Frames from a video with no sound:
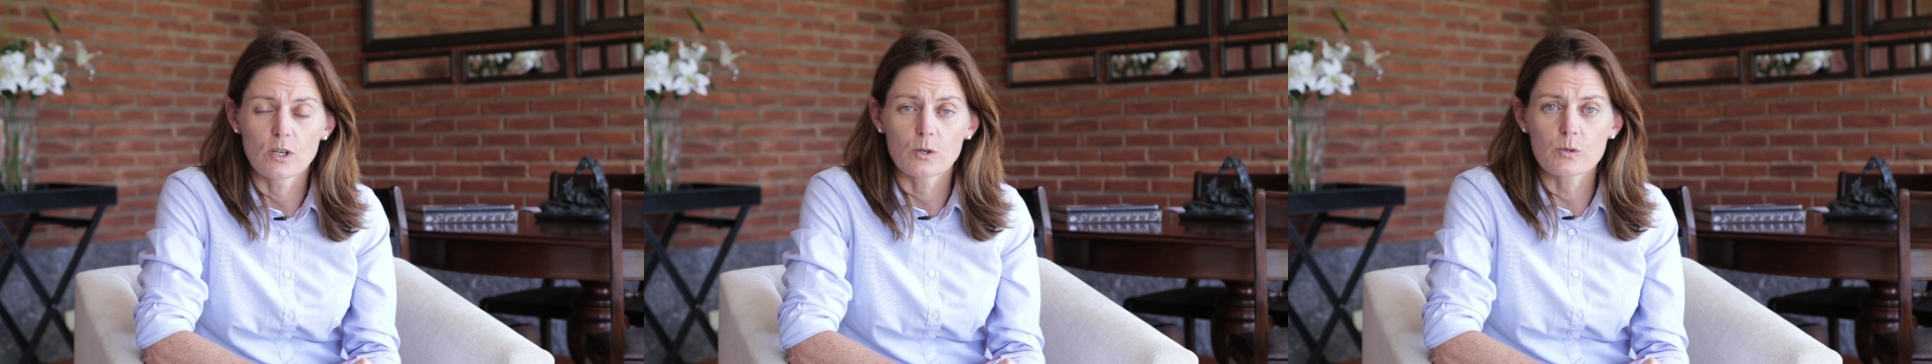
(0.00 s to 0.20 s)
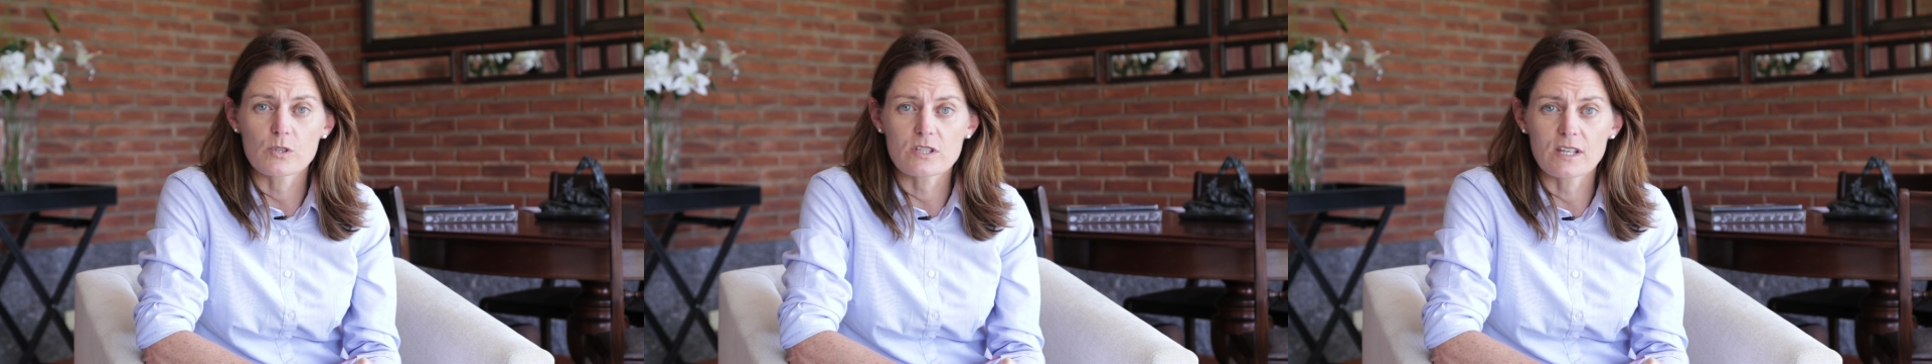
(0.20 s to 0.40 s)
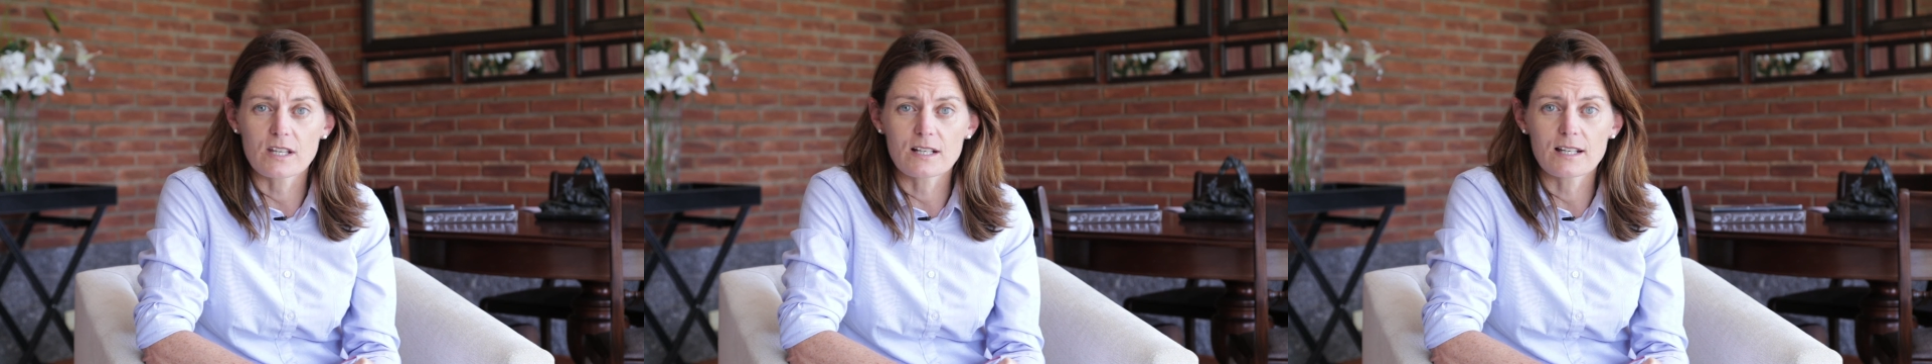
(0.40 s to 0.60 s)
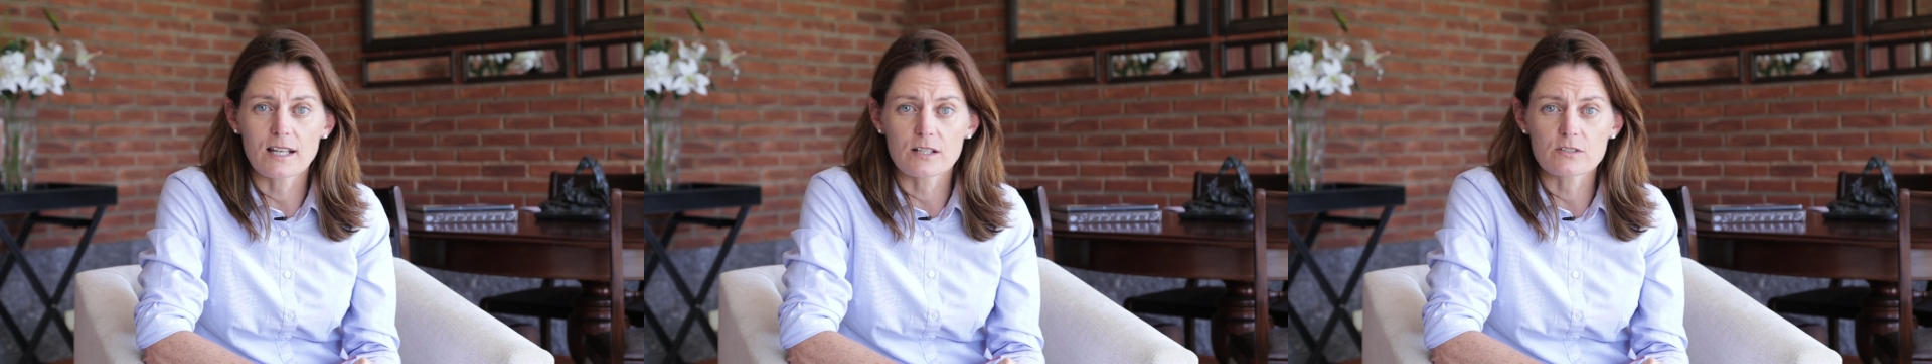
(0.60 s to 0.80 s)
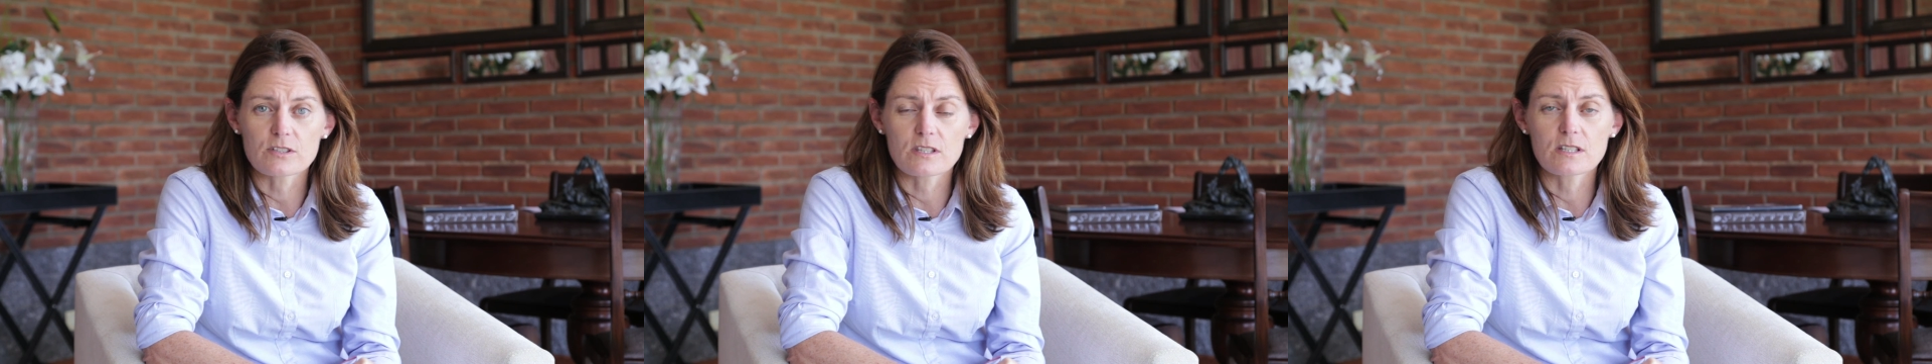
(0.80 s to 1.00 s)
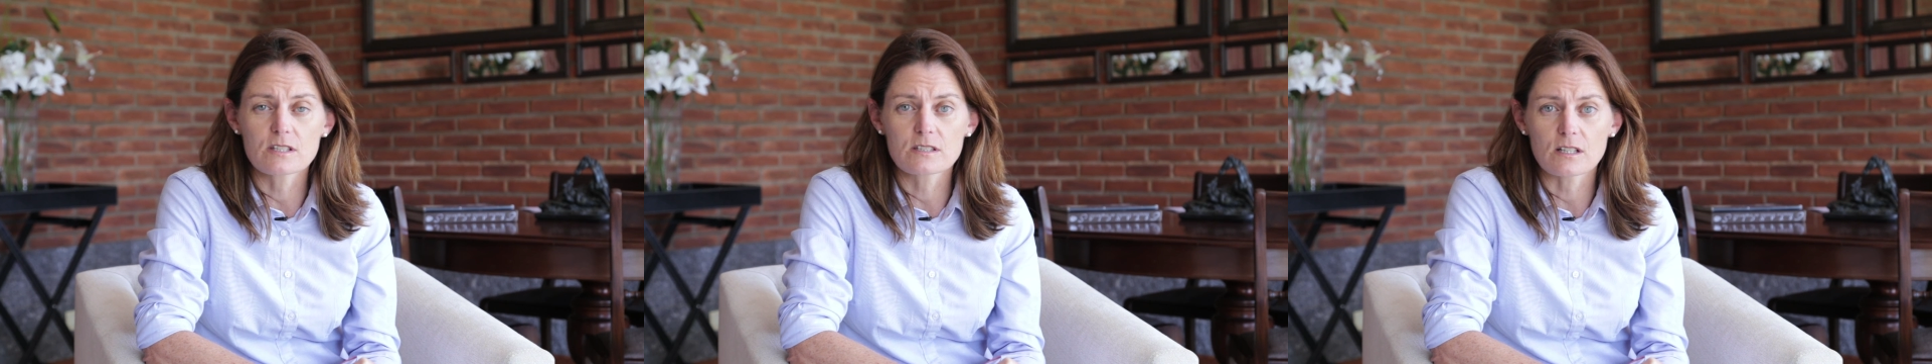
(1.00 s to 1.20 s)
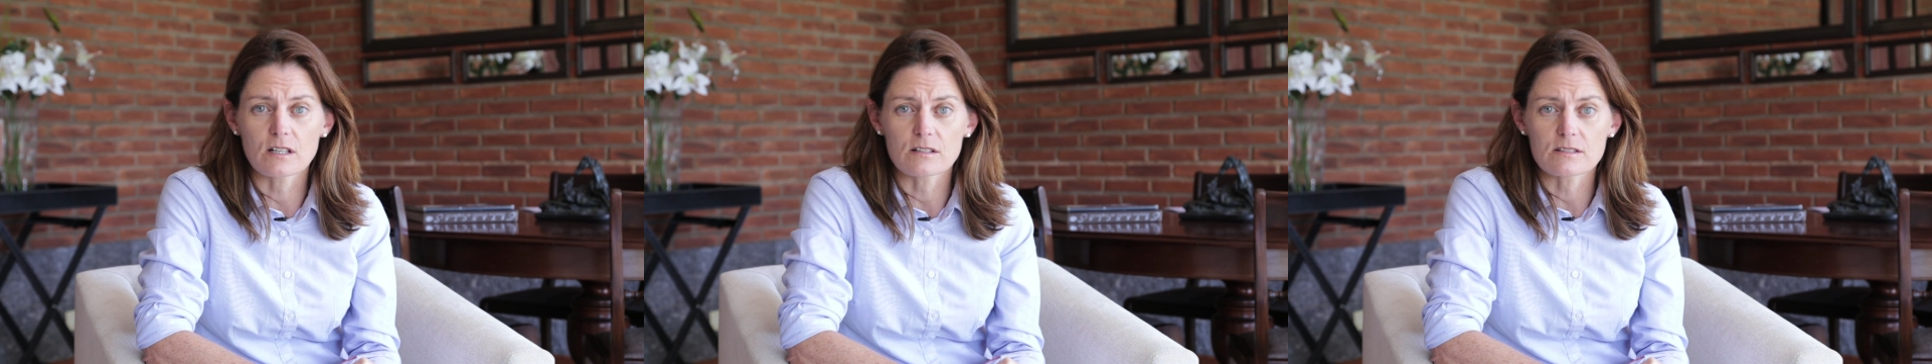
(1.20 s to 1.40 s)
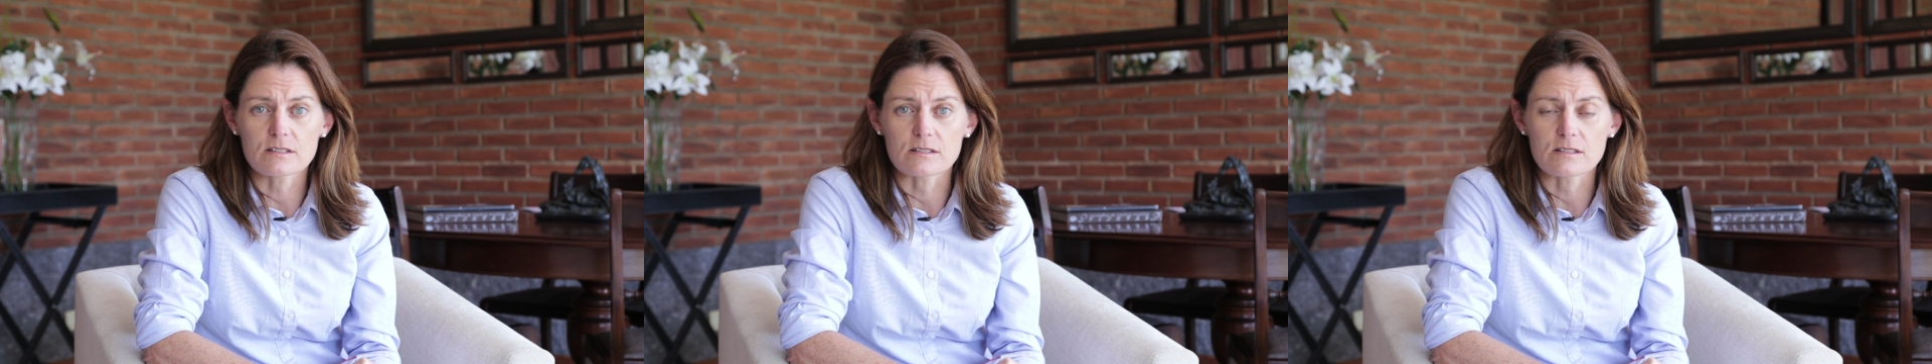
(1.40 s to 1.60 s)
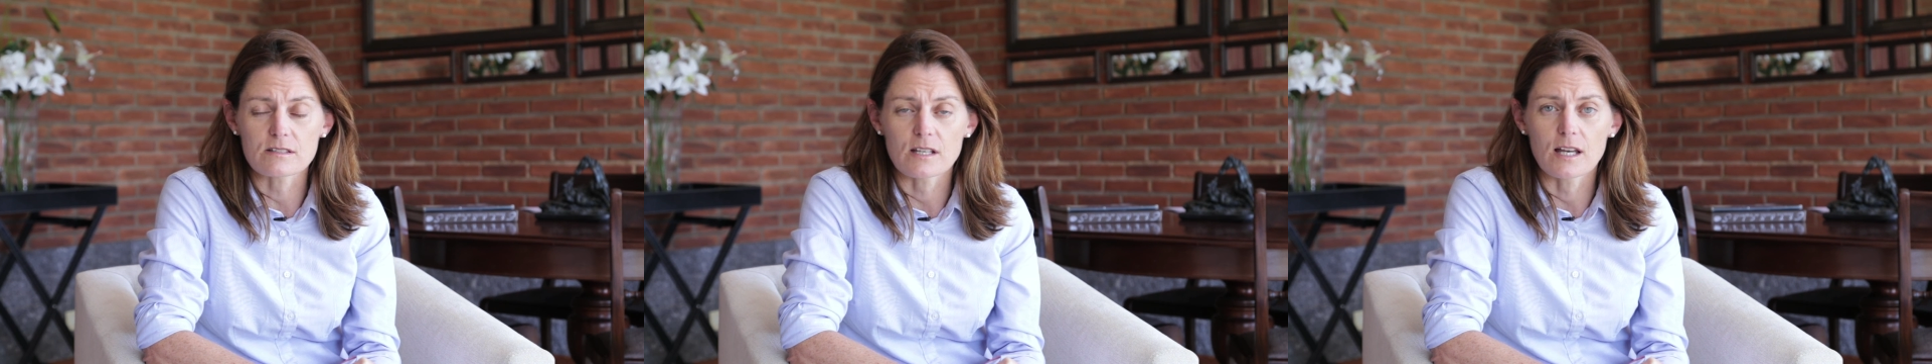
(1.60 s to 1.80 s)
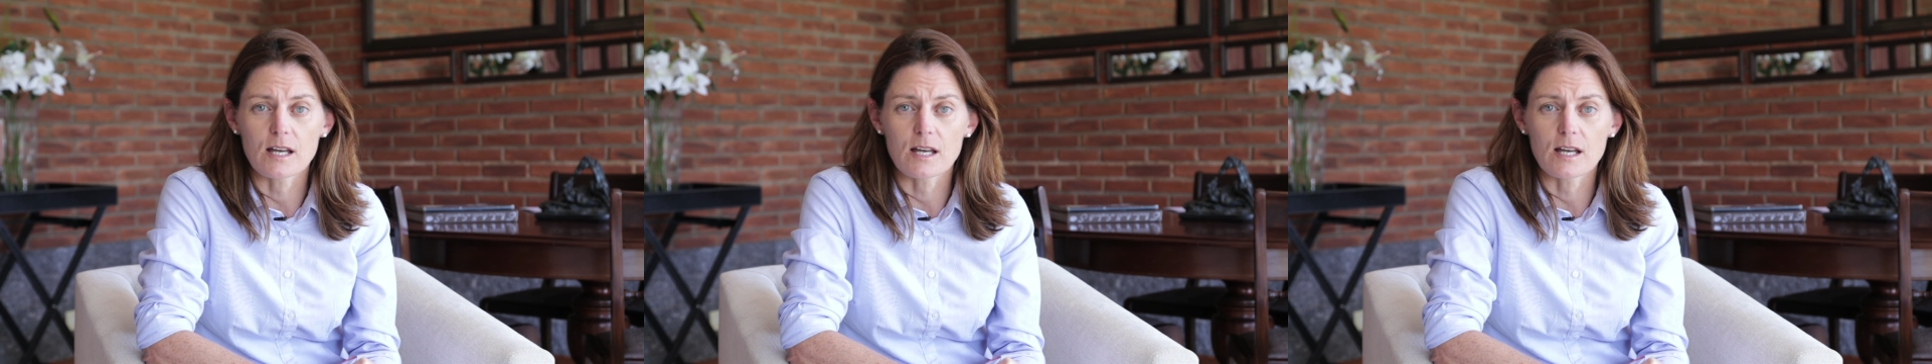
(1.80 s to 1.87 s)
which then allows these toxins